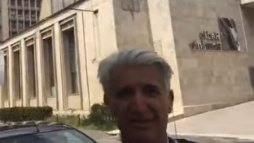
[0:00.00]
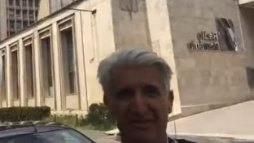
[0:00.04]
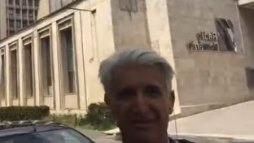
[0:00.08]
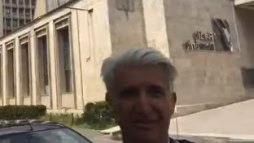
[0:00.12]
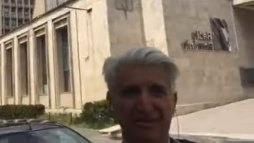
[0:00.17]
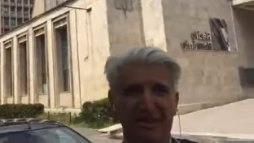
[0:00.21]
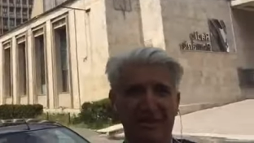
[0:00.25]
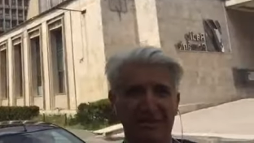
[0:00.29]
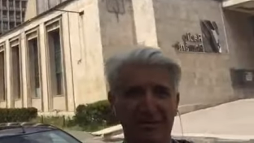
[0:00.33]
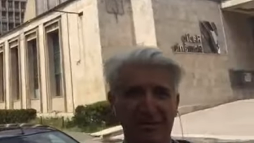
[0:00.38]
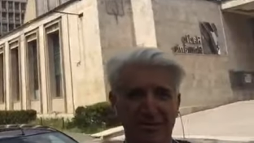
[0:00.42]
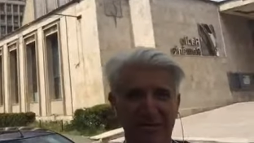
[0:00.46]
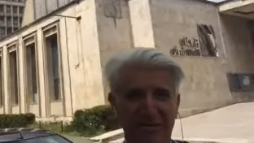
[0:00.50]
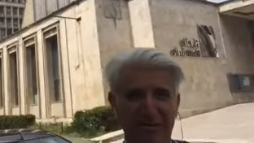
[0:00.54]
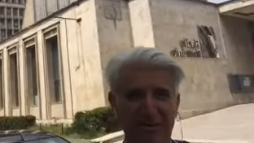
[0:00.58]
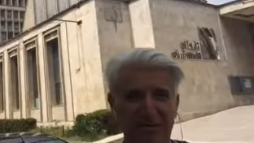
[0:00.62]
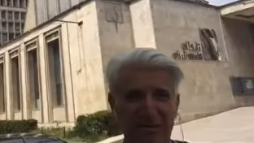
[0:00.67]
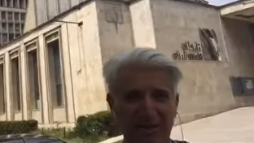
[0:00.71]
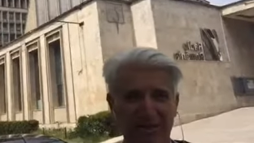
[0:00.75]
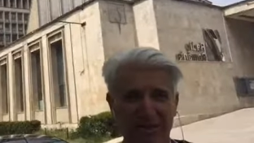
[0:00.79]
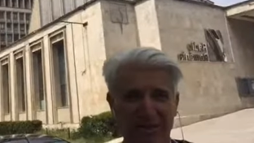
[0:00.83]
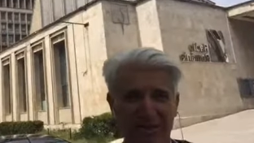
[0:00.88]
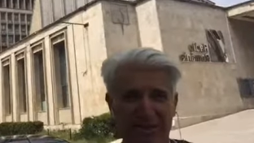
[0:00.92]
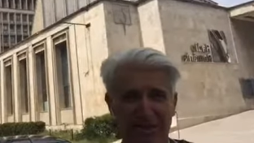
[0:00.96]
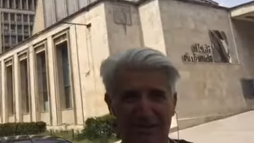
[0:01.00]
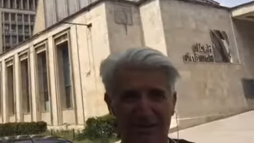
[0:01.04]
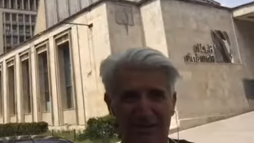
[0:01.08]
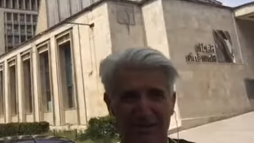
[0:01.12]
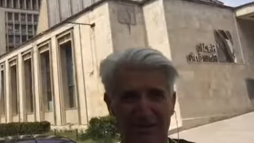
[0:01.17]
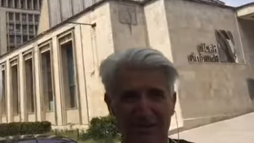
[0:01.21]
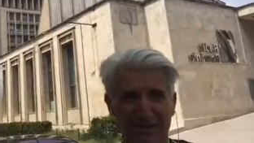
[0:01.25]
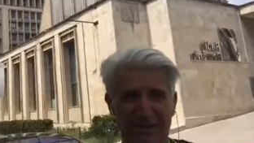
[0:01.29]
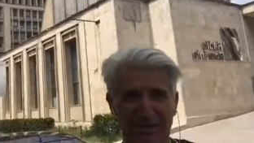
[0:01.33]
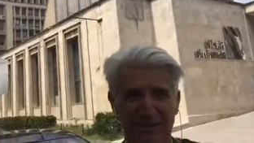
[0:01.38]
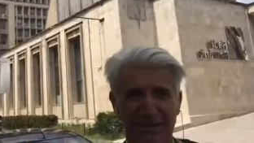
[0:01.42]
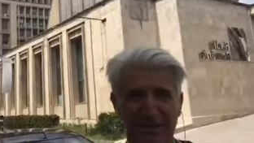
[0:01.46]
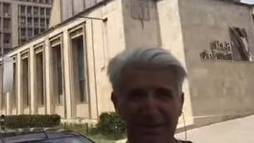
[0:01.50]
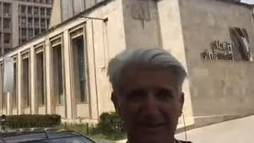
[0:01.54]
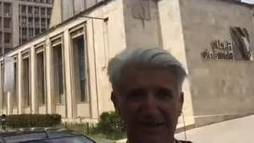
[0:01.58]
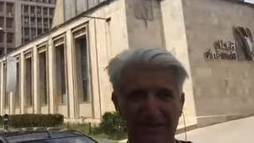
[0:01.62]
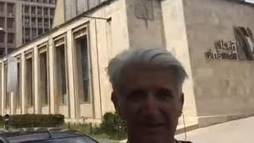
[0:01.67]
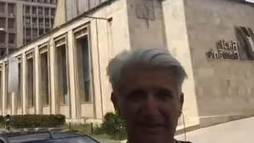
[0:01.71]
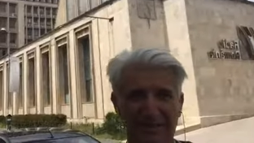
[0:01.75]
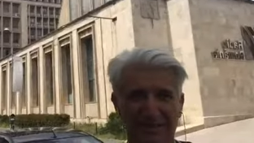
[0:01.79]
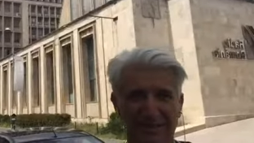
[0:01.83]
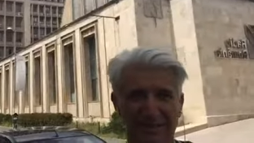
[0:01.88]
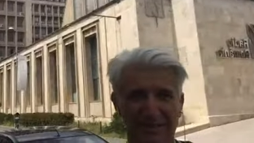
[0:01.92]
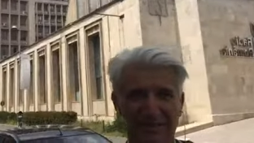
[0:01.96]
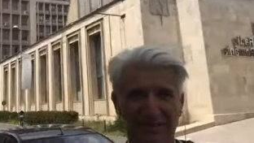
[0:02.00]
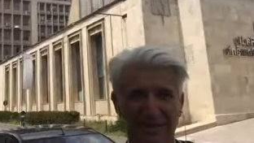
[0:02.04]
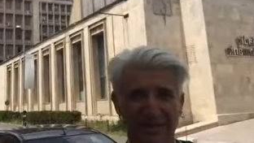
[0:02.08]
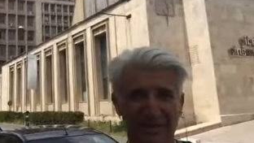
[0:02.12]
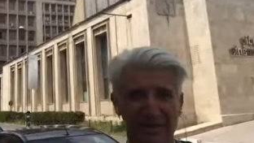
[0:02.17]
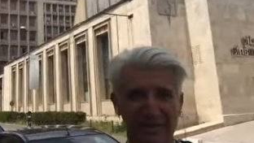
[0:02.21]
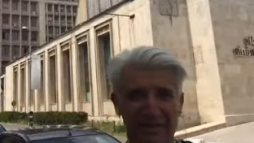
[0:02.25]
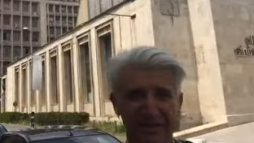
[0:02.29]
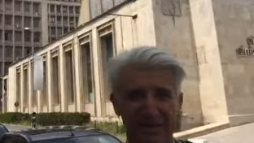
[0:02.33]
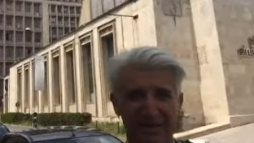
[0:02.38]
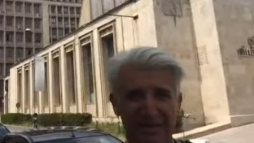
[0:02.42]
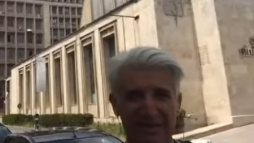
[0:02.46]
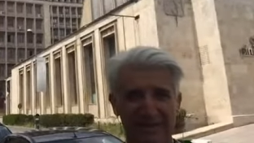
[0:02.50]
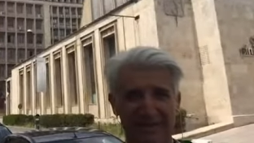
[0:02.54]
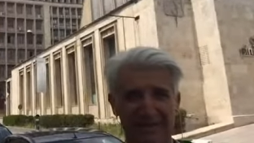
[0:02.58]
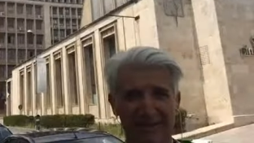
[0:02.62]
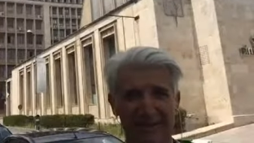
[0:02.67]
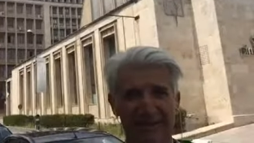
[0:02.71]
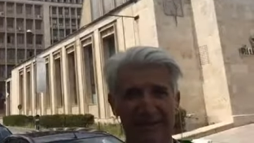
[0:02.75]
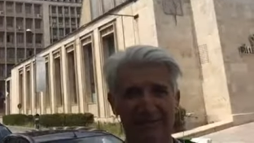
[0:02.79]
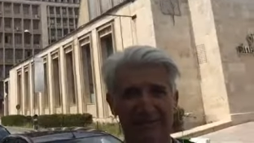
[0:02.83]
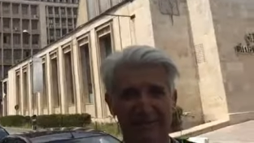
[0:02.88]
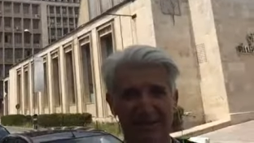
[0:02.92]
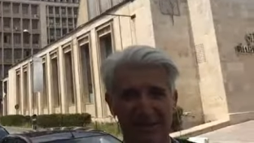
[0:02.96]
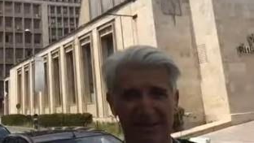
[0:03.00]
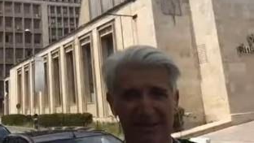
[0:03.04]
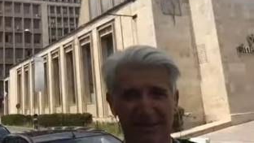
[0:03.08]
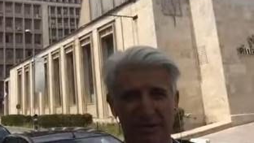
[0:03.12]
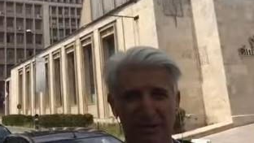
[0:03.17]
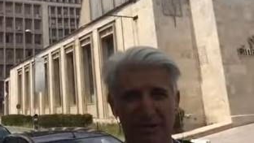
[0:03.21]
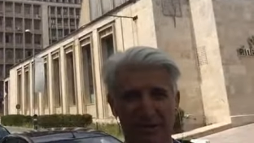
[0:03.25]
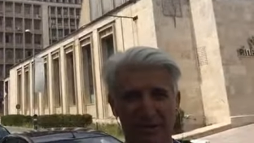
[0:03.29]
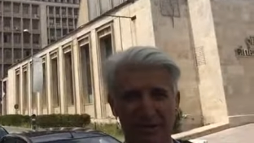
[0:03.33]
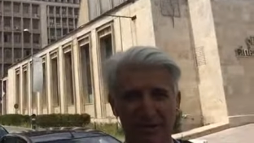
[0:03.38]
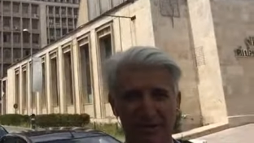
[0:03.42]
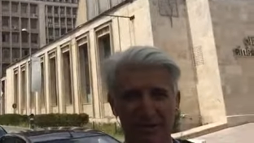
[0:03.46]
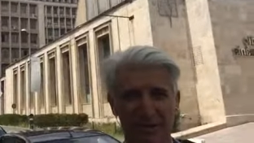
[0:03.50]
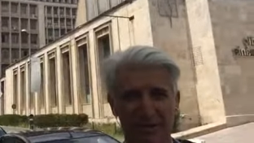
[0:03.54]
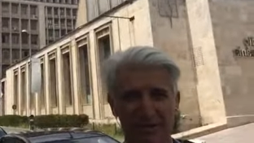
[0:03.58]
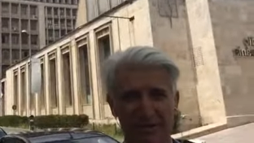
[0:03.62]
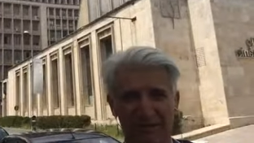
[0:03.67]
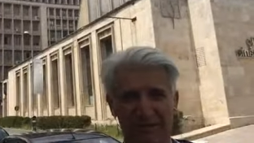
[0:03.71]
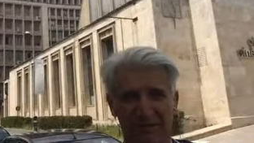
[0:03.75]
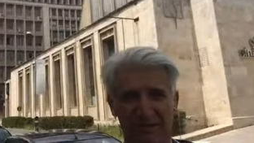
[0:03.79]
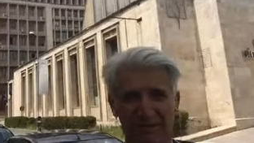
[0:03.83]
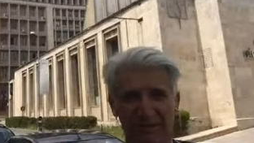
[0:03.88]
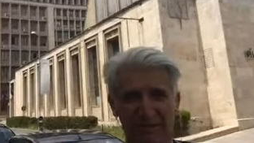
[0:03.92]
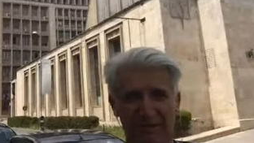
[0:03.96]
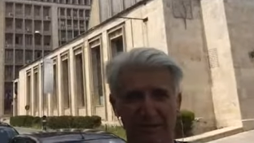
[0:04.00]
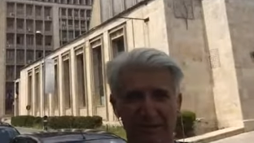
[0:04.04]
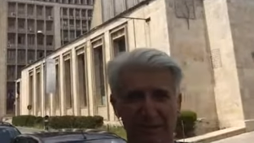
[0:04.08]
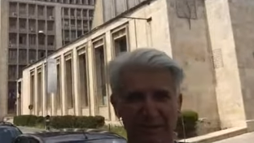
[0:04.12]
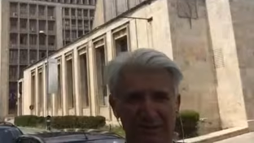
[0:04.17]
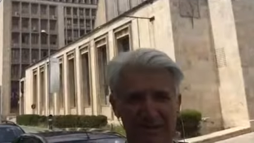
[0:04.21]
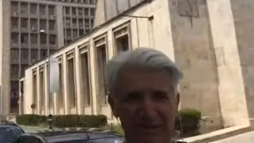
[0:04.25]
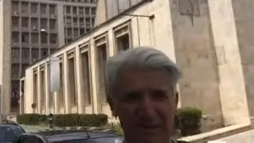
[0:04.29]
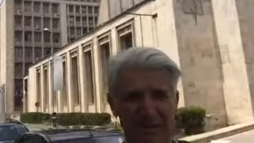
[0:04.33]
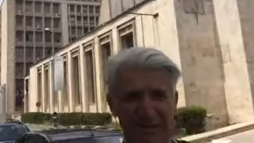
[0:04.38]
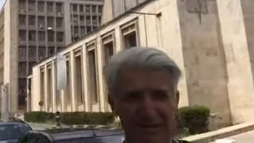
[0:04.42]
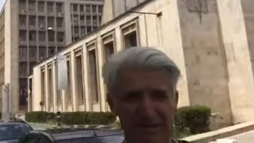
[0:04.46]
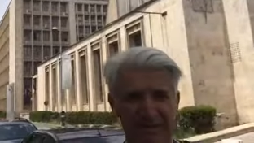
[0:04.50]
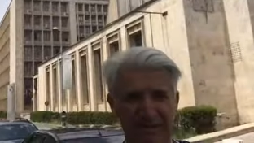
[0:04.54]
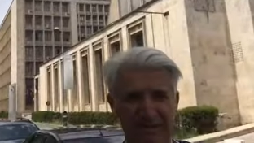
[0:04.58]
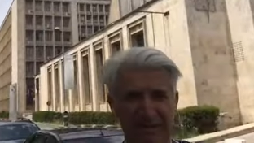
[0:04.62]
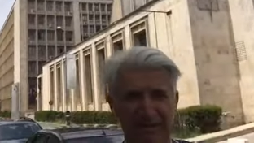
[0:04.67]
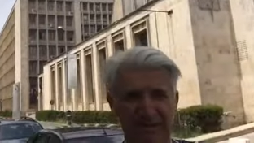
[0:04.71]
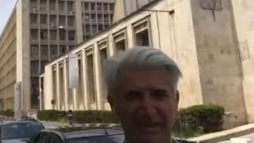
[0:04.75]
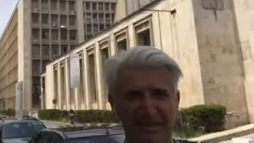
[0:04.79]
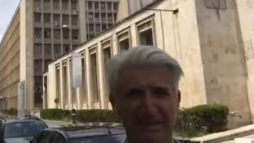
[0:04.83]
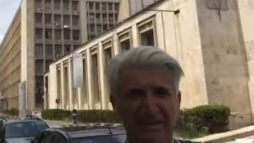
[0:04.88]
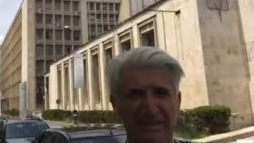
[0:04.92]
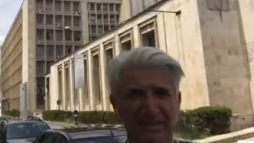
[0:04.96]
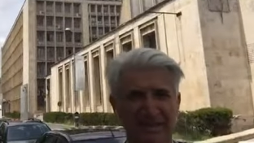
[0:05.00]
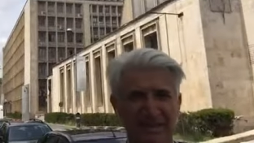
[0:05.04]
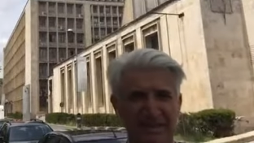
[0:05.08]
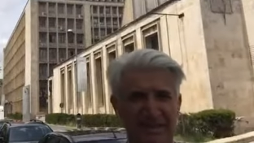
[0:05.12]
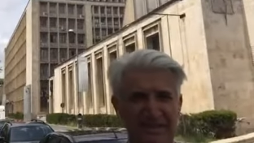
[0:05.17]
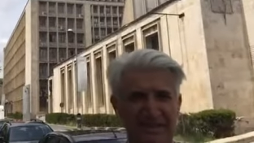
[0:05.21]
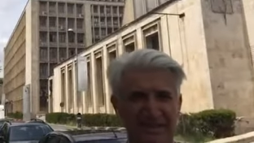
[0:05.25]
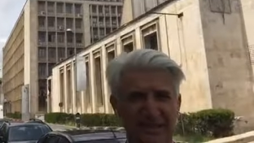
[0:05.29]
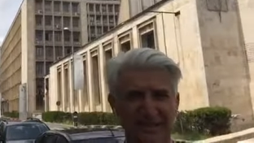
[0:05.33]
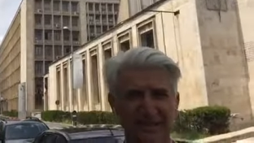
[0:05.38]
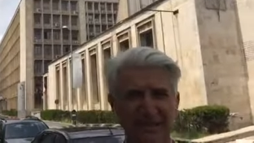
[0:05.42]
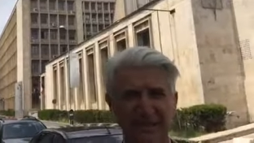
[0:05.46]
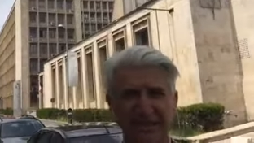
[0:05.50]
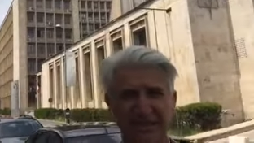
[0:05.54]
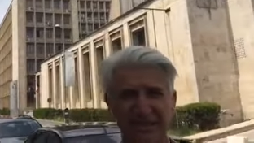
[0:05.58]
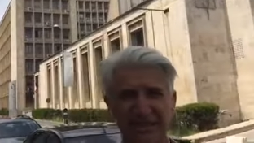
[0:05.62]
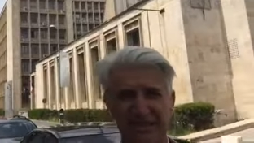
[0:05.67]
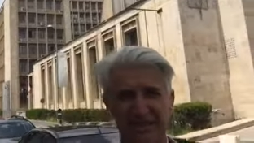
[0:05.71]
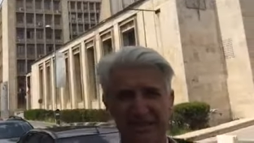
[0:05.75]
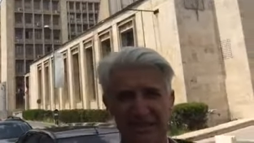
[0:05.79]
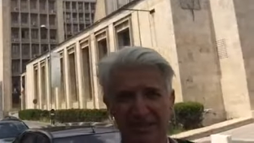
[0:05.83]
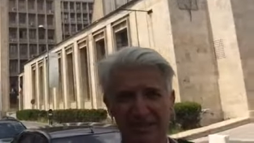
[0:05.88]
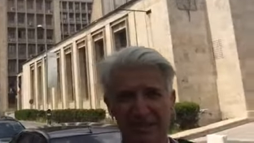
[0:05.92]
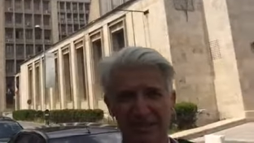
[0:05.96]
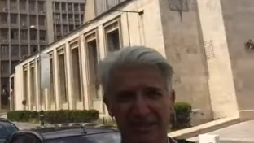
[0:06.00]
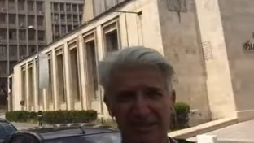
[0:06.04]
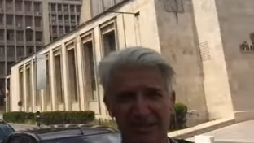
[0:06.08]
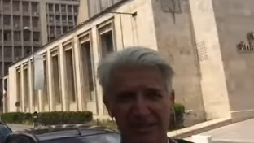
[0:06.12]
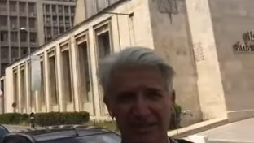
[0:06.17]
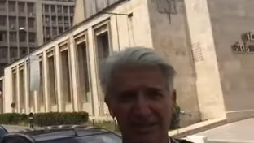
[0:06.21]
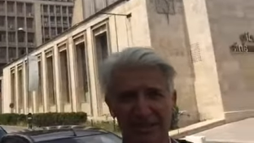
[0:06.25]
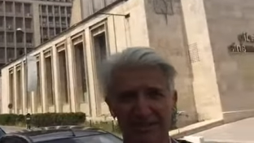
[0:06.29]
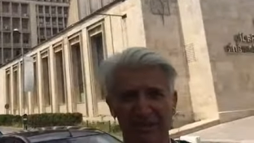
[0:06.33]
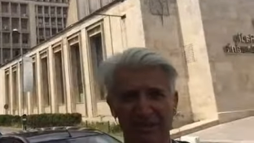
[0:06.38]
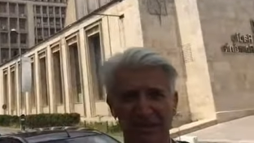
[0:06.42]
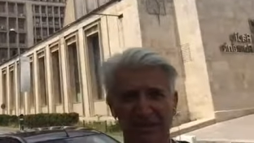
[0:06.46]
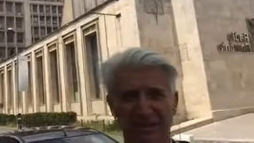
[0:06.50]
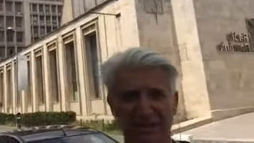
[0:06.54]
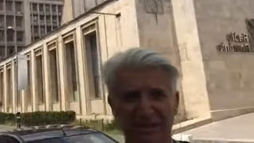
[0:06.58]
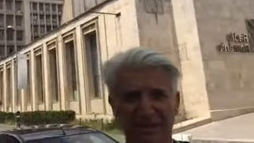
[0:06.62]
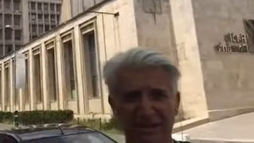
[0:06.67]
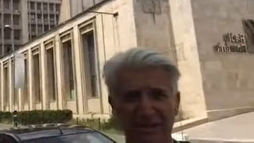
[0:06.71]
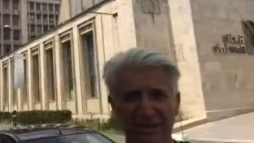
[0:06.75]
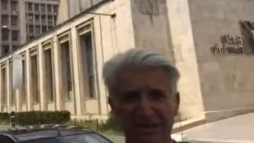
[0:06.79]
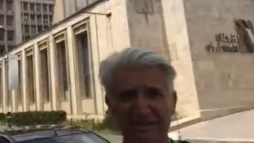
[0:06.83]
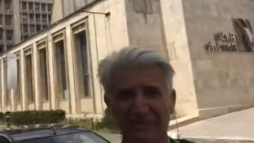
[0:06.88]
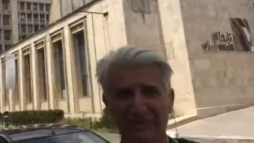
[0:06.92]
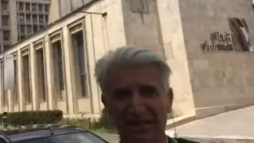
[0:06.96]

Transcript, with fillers: Radio Romanian Society building, a concert hall, and also the broadcasting station is based over here.